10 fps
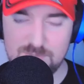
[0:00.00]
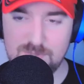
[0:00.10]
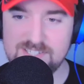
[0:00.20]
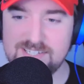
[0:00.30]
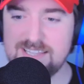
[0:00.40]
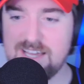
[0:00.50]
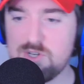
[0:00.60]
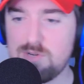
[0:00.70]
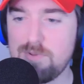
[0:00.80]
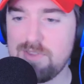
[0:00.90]
want to see that
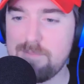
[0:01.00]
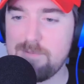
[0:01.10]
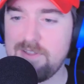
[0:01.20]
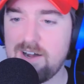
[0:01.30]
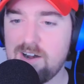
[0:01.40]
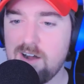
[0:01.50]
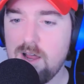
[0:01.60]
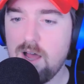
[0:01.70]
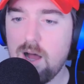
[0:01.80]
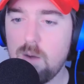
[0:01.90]
triple number there.
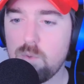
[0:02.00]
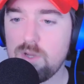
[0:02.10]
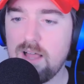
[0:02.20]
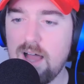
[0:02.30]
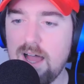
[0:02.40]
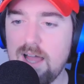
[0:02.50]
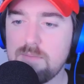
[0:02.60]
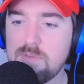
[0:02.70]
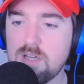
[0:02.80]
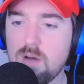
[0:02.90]
Will I
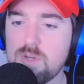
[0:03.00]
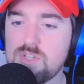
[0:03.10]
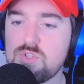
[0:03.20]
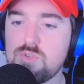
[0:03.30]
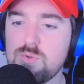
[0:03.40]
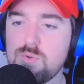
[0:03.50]
be going to